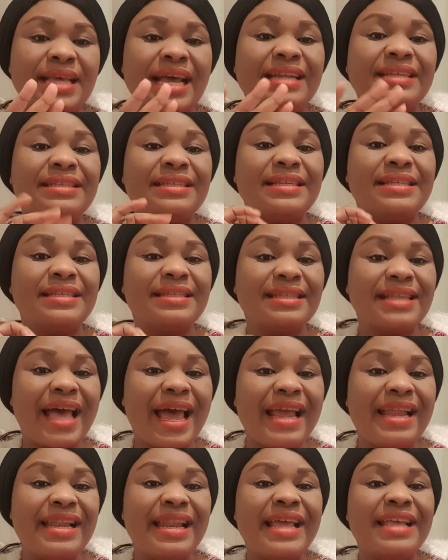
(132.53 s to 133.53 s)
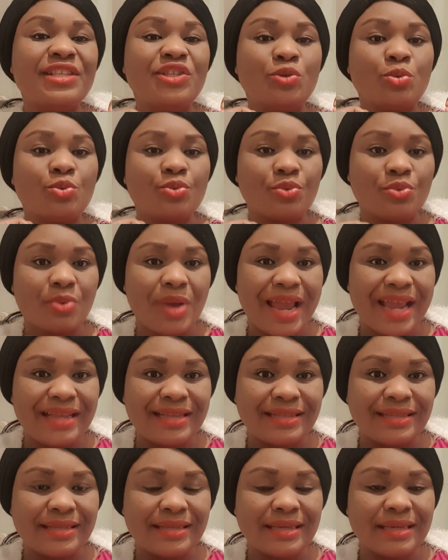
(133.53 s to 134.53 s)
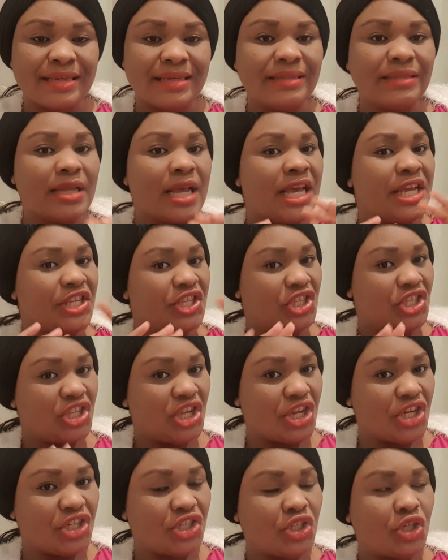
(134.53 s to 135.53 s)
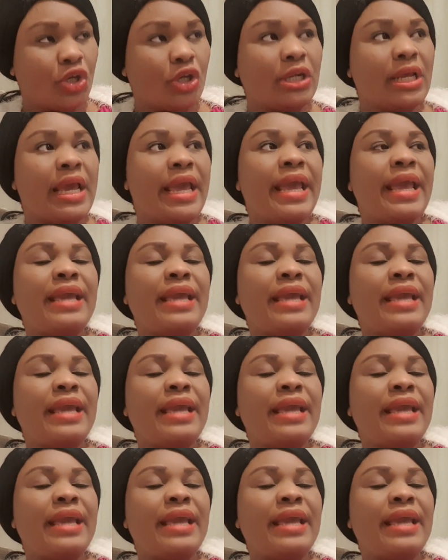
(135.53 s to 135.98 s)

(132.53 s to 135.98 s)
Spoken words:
and it's a silent writing station.